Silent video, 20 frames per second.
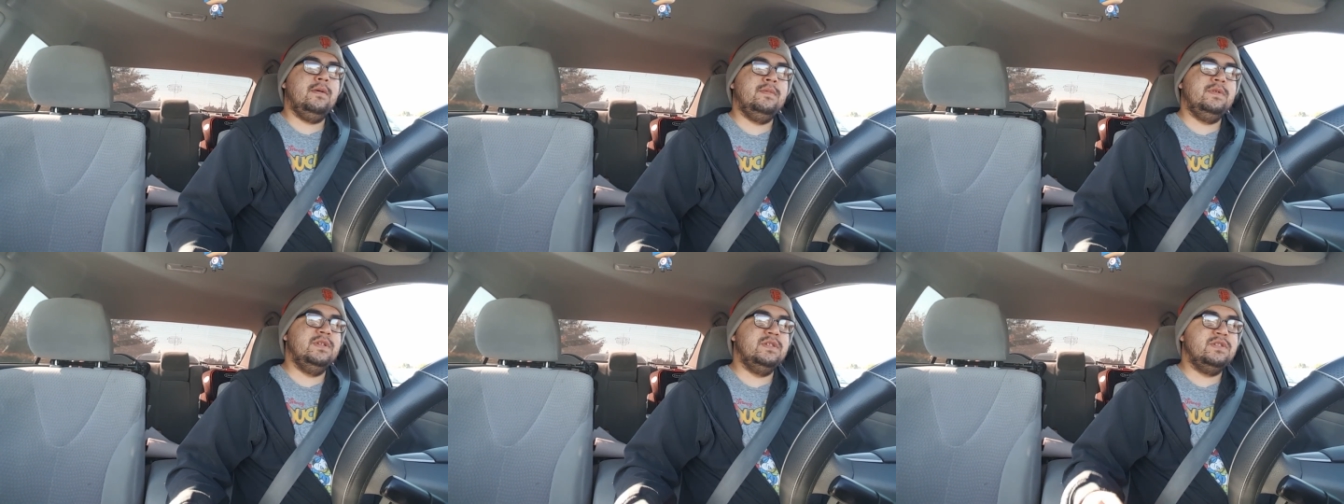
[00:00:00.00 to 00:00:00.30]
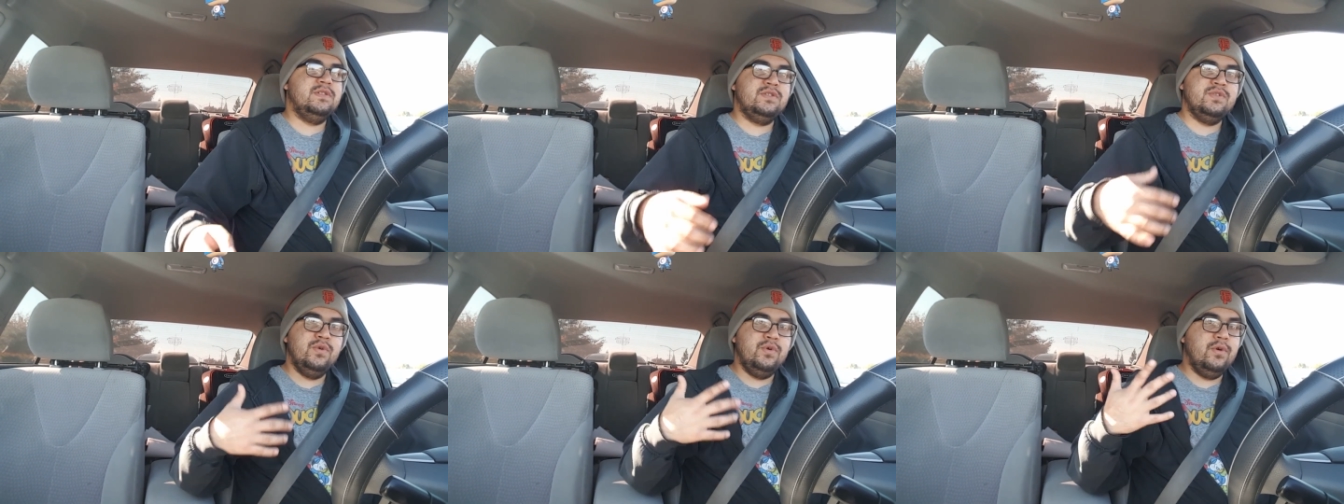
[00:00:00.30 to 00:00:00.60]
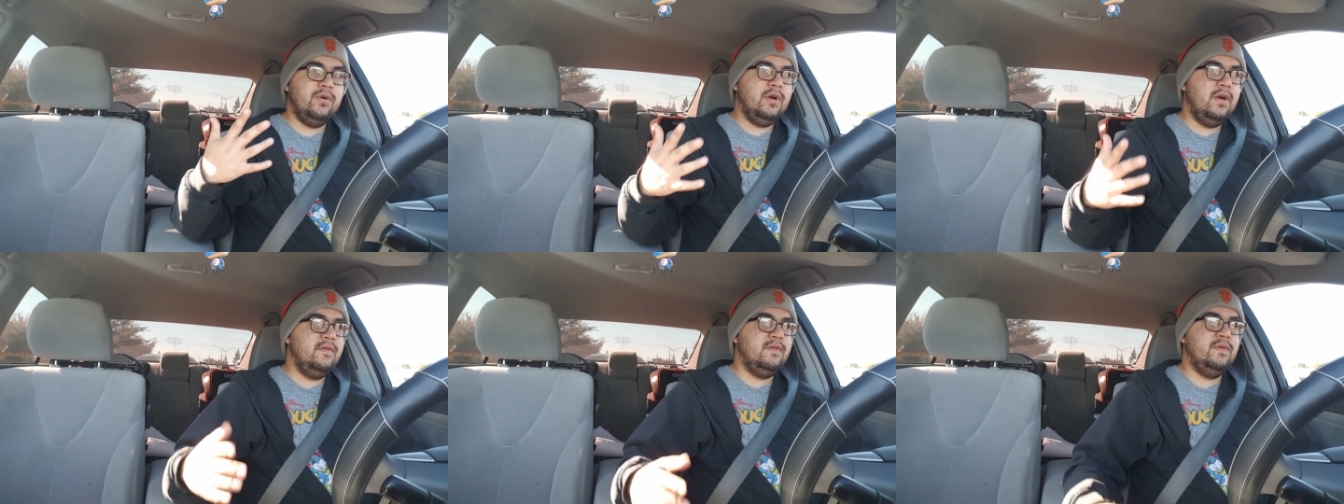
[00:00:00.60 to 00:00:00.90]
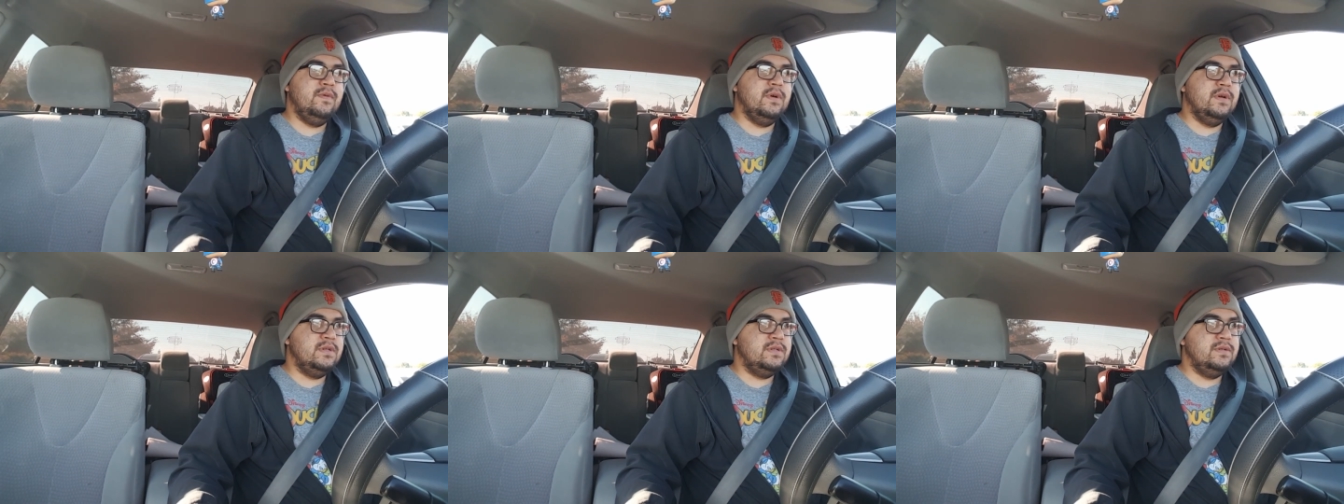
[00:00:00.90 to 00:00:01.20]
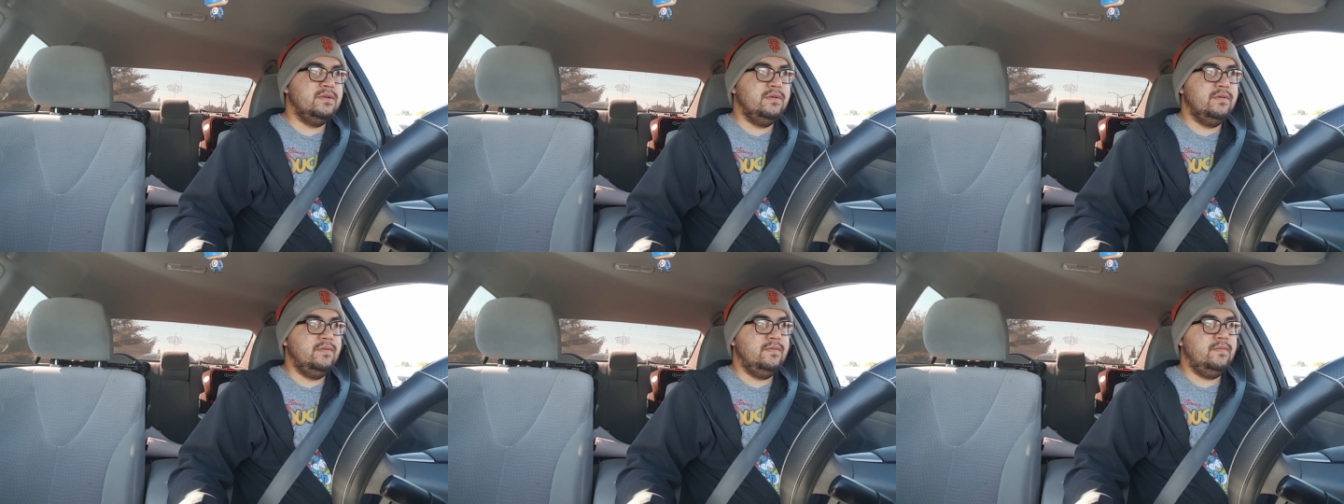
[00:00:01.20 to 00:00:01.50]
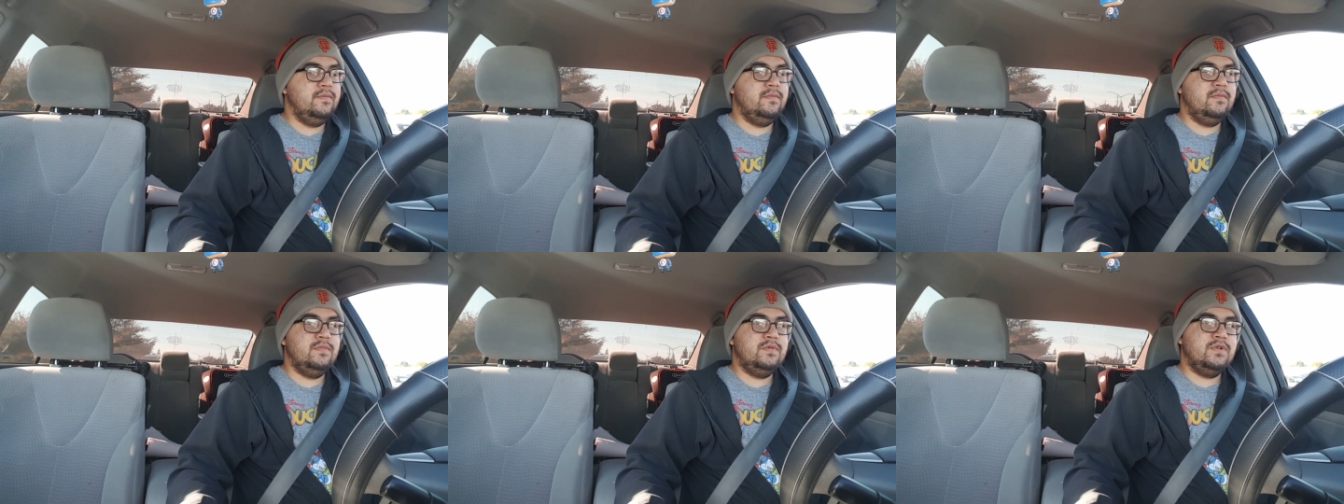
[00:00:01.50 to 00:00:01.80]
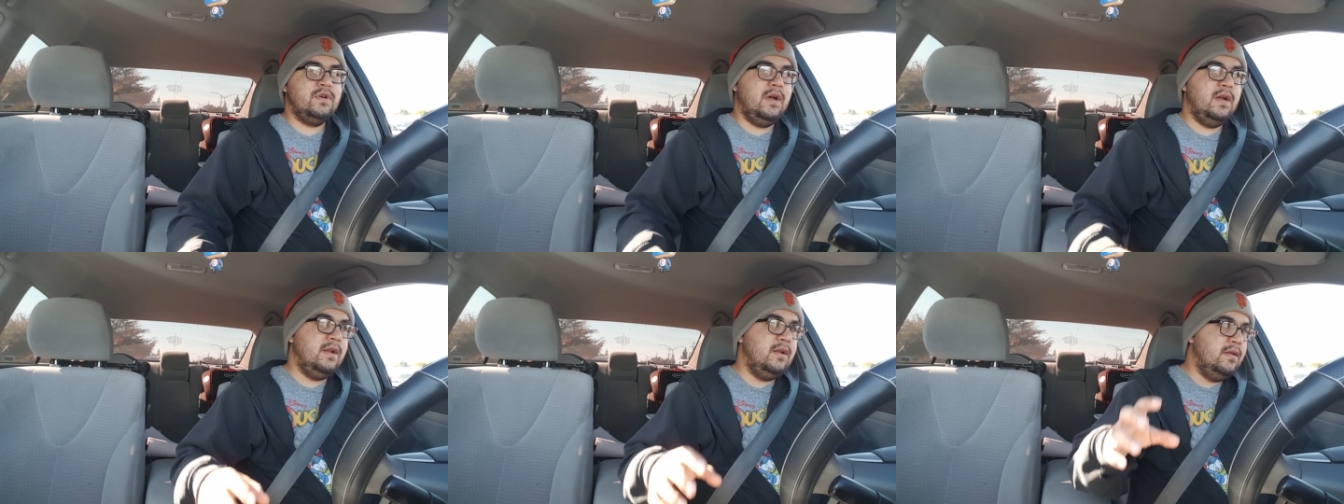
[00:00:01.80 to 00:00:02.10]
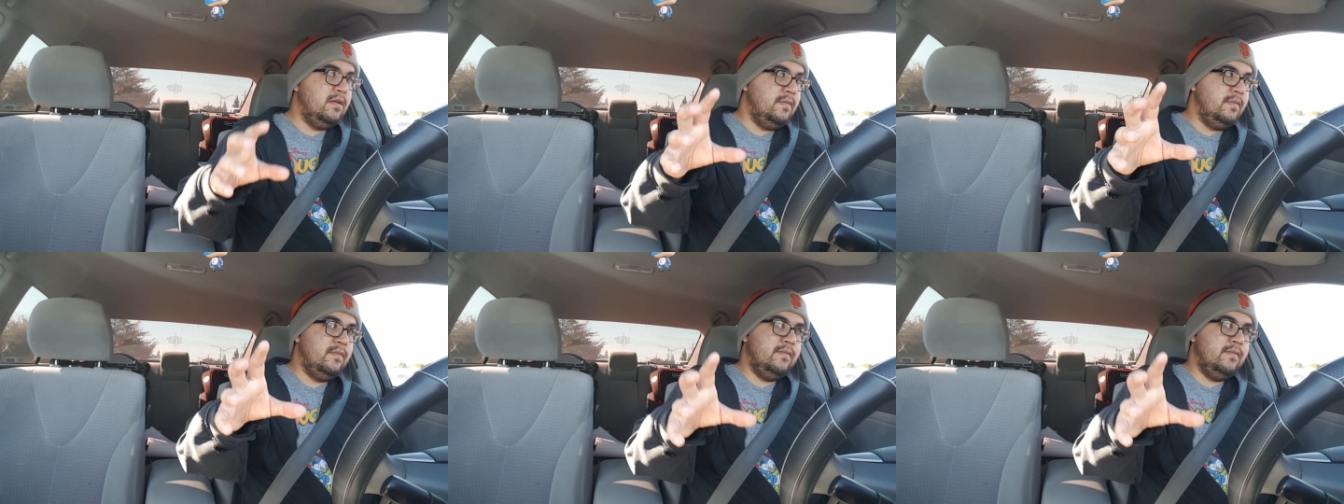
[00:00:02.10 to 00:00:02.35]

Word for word: I'm just sore everywhere. So I'm trying to